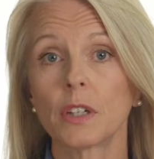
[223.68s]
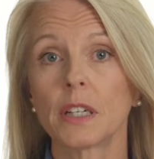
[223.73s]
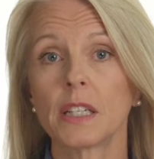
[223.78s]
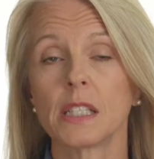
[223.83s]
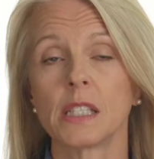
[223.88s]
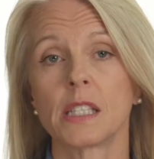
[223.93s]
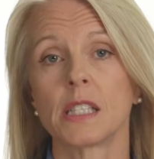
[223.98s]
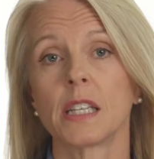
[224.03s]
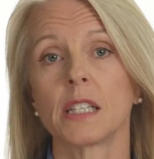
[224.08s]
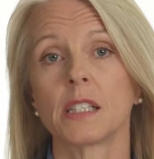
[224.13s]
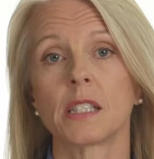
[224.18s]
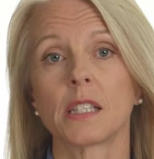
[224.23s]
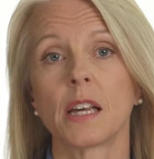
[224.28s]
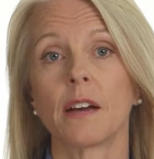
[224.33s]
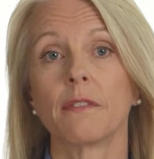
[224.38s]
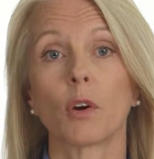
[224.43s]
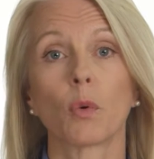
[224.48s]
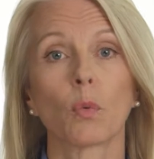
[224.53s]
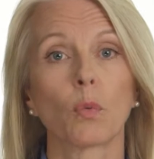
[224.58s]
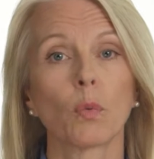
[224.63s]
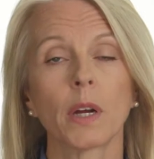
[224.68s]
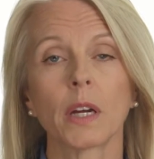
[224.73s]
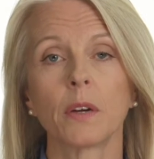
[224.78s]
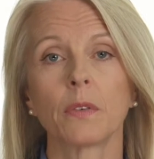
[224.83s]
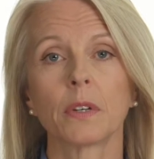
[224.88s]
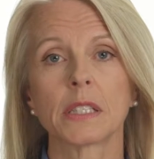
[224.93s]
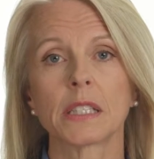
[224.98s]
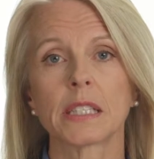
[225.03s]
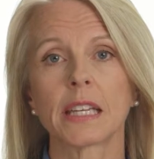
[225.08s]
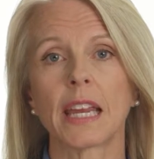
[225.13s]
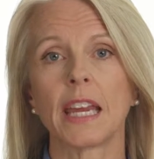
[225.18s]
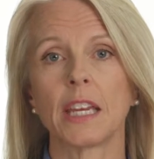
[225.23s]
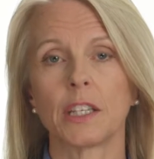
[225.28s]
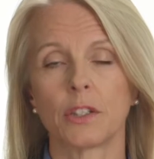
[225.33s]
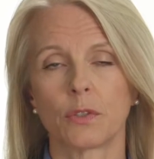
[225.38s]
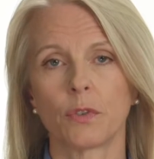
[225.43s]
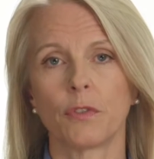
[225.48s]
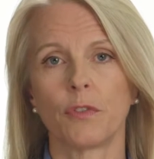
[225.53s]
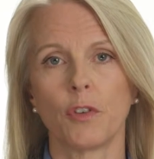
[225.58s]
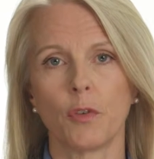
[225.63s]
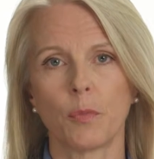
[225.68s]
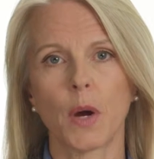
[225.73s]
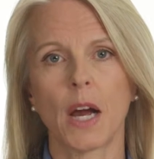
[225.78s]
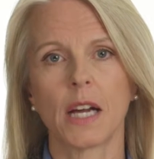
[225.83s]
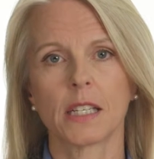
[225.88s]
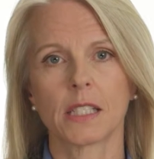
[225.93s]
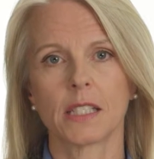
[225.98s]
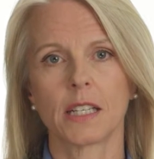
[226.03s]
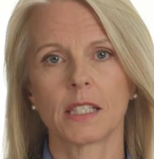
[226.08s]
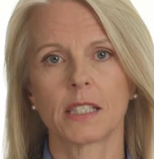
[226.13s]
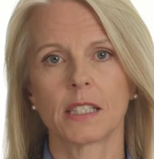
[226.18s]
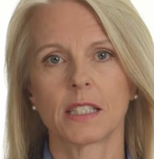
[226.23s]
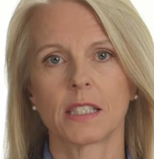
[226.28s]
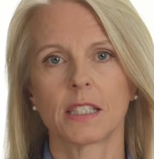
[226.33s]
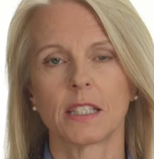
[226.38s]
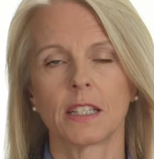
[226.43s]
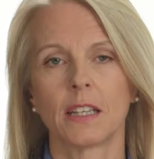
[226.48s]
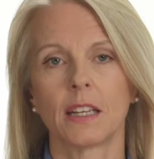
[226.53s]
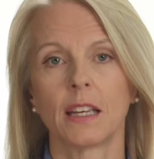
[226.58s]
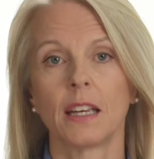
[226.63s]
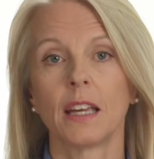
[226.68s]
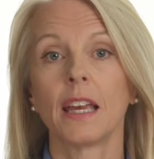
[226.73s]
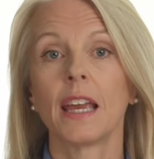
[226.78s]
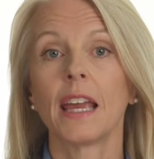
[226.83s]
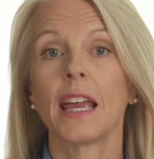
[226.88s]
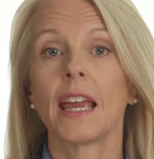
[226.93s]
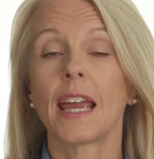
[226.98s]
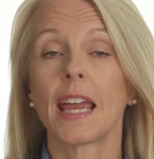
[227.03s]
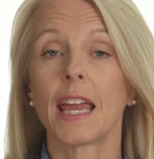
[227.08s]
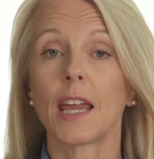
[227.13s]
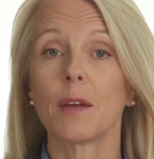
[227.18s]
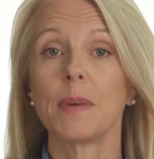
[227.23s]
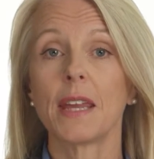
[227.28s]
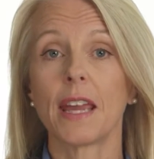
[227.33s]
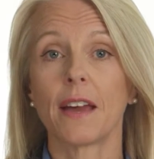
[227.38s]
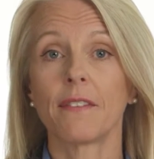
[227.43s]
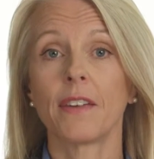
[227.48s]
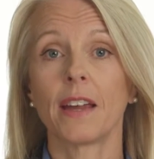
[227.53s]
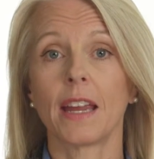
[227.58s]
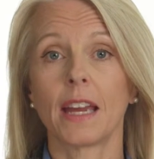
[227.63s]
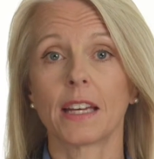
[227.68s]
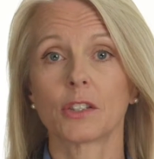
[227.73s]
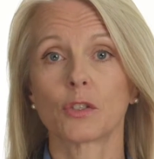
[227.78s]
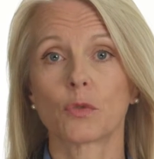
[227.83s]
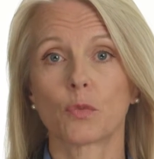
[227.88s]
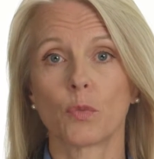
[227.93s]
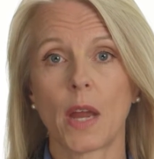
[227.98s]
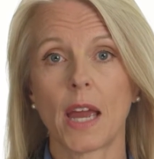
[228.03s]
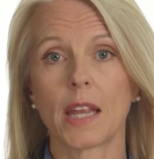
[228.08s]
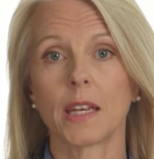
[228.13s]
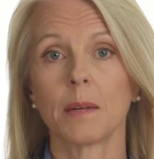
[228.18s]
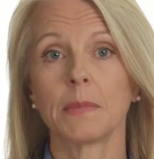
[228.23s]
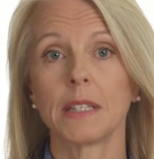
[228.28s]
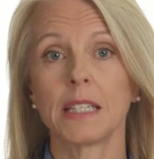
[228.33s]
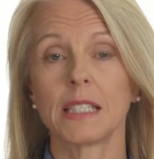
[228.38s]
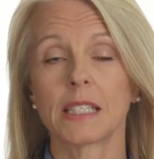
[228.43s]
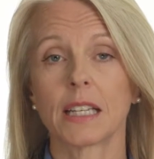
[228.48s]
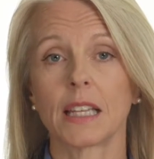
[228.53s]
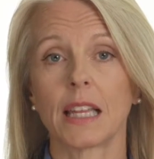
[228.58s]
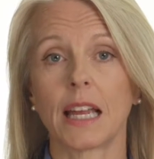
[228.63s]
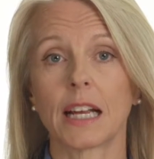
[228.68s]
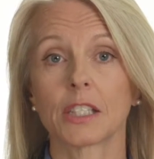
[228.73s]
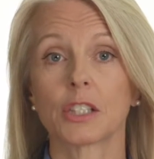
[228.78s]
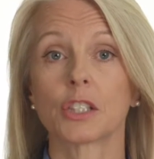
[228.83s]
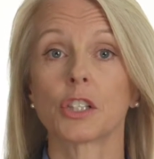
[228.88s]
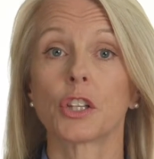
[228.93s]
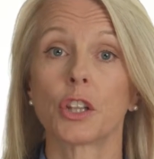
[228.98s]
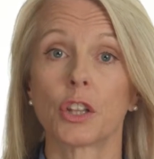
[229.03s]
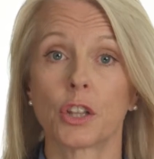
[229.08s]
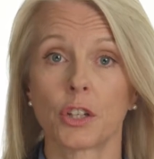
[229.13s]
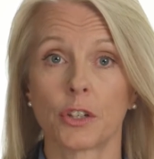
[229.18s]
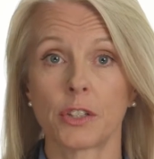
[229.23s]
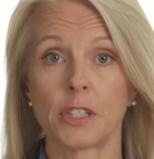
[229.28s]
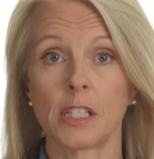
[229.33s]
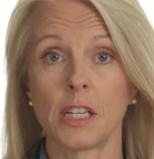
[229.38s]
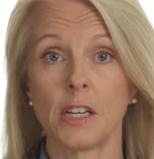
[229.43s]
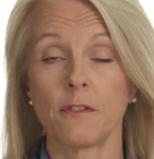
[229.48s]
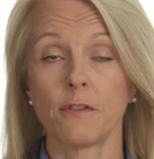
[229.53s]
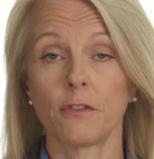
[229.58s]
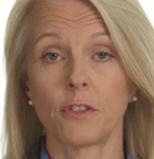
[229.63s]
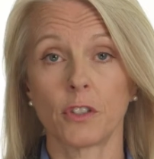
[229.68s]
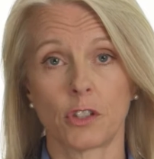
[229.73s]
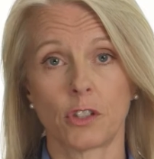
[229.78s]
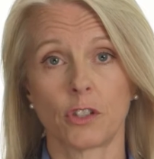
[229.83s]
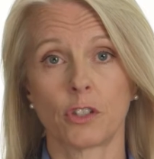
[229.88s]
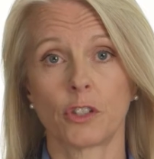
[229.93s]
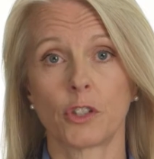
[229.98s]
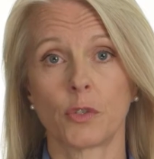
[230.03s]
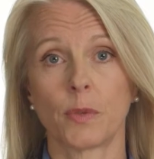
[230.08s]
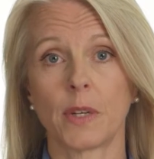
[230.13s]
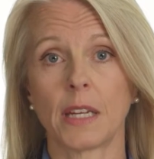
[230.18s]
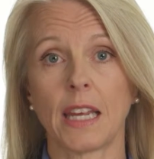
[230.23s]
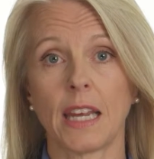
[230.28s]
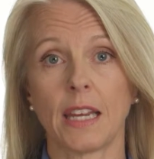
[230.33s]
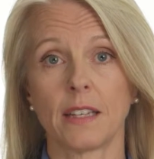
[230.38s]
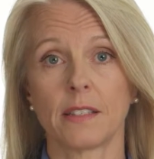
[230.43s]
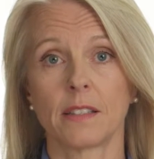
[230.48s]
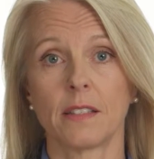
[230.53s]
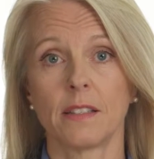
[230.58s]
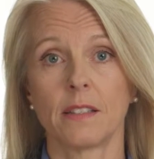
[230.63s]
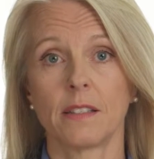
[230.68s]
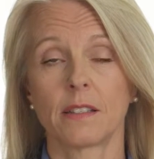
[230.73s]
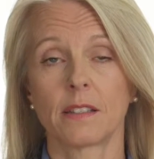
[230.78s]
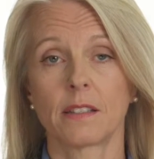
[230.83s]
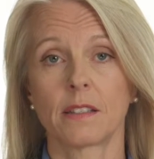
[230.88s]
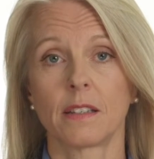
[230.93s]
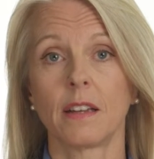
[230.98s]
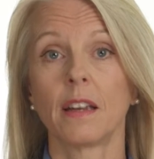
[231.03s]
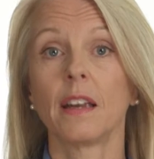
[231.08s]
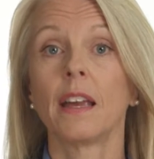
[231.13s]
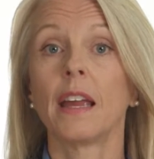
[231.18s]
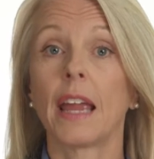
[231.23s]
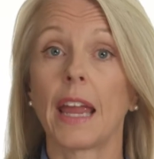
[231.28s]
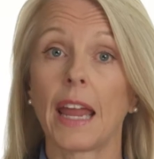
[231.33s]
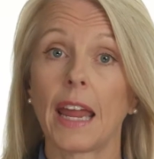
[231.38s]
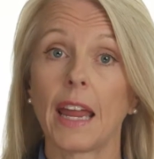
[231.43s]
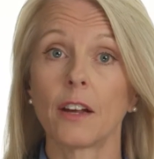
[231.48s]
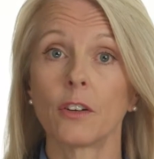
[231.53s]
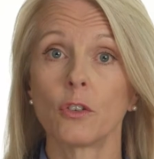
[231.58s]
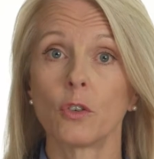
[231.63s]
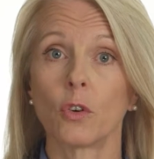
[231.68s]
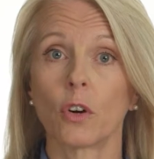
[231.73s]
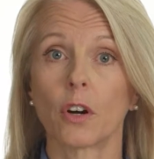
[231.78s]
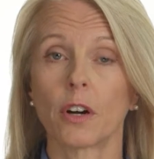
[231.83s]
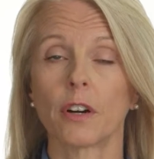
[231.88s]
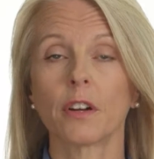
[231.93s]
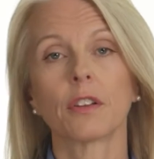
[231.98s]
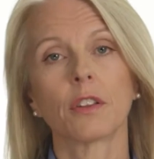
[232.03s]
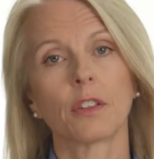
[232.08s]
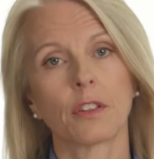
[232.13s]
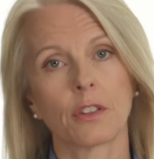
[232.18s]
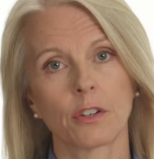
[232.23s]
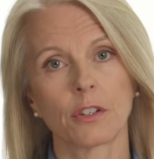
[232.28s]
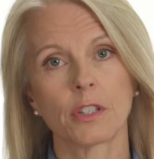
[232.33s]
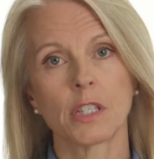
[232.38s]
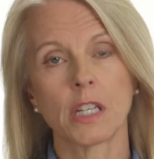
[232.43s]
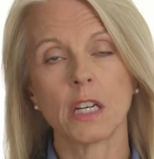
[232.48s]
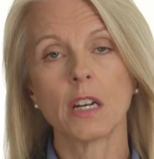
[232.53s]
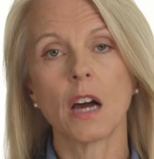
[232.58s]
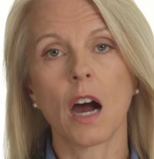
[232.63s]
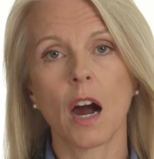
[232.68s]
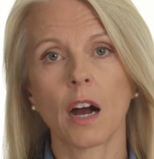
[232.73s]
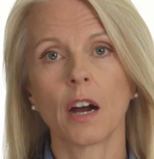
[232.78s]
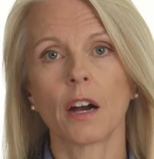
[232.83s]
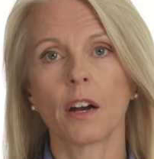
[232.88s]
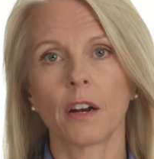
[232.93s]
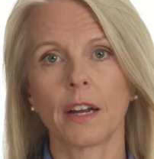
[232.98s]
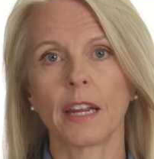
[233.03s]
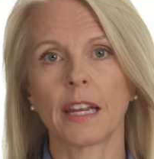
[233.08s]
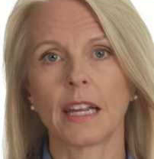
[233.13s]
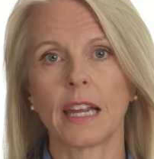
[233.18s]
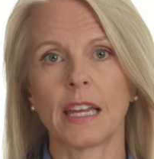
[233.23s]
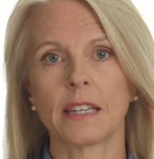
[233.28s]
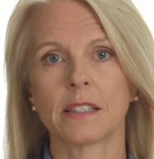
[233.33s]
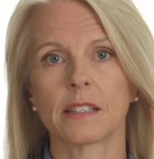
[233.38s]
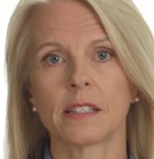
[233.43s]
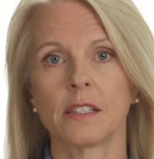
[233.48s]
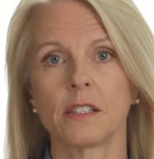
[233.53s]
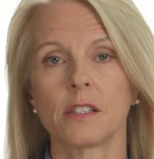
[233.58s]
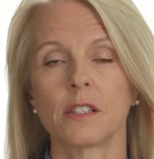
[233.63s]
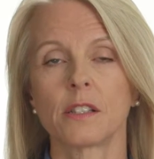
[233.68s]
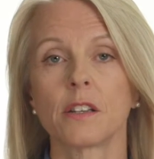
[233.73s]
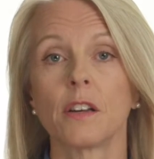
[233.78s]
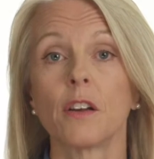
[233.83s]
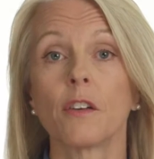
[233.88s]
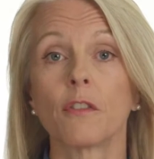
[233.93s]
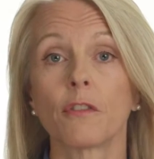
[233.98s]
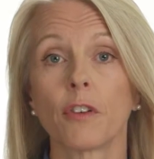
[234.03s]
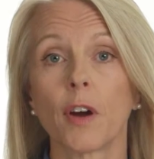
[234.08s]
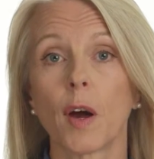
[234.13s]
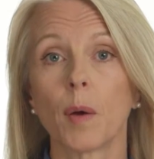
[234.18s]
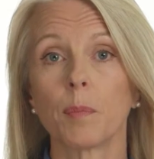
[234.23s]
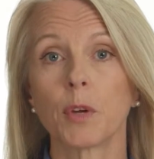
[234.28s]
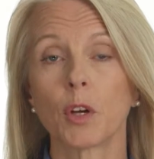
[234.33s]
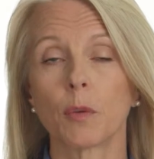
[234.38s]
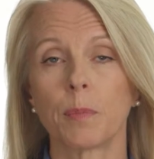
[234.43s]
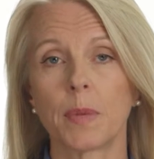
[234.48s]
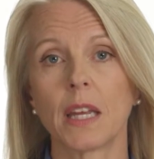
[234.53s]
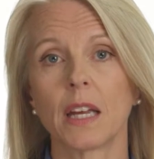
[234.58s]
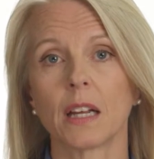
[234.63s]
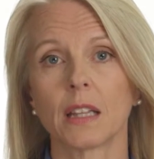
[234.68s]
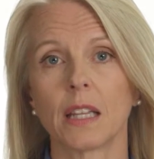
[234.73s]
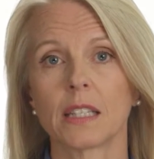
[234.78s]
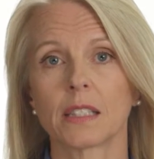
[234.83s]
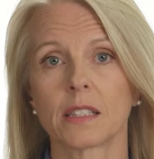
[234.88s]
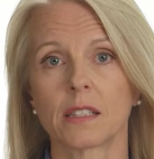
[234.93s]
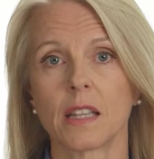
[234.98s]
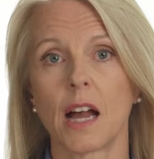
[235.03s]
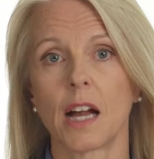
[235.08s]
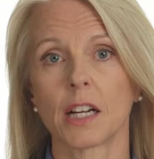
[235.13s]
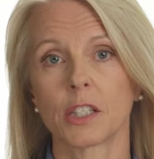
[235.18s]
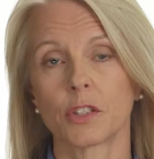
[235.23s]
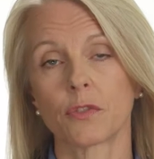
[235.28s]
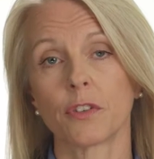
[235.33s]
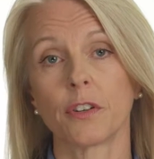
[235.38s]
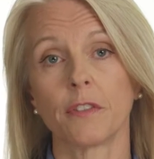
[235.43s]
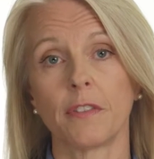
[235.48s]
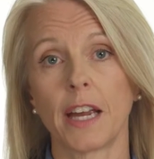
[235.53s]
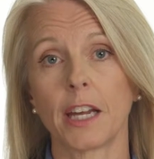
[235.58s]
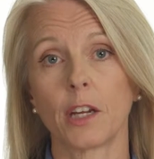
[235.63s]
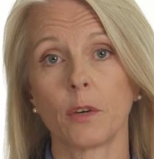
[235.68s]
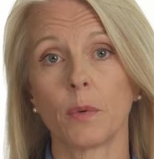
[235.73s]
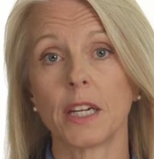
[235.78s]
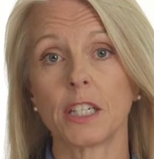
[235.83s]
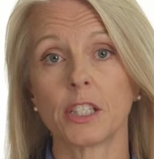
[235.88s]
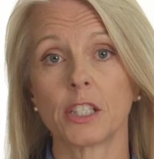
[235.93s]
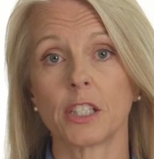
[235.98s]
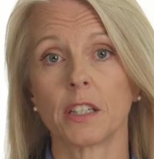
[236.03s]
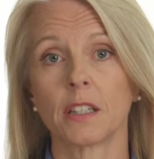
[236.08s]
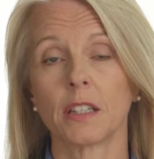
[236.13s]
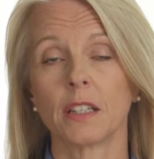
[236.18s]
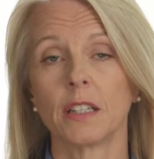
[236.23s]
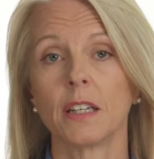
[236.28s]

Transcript: consists of a rigorous case review process. ABFAS randomly selects 13 foot surgery cases and/or 13 RRA cases from your PLS logs for evaluation.